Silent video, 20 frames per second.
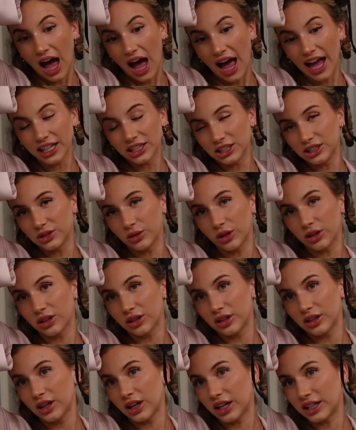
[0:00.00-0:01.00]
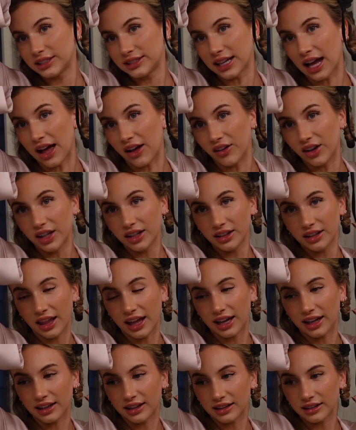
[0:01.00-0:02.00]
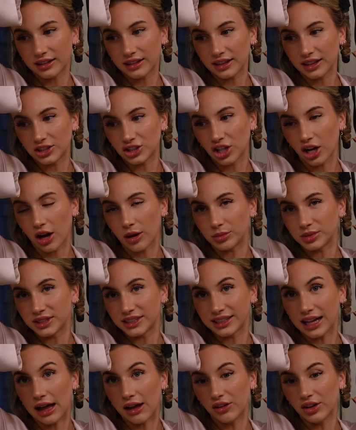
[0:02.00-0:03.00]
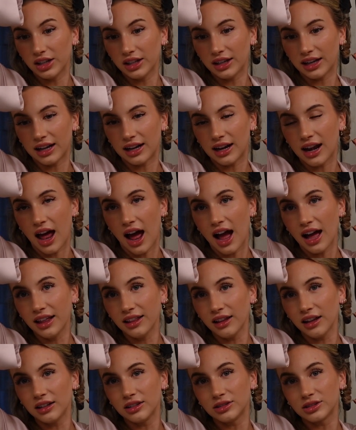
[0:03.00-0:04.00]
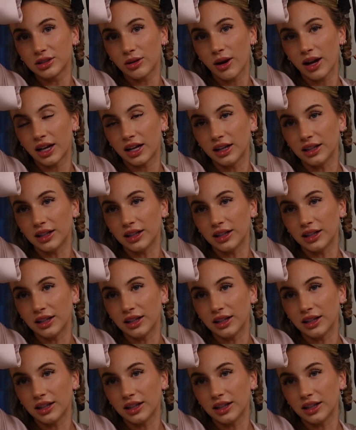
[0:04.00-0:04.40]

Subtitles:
I just ordered a salad, like a chopped salad, and I thought it was quite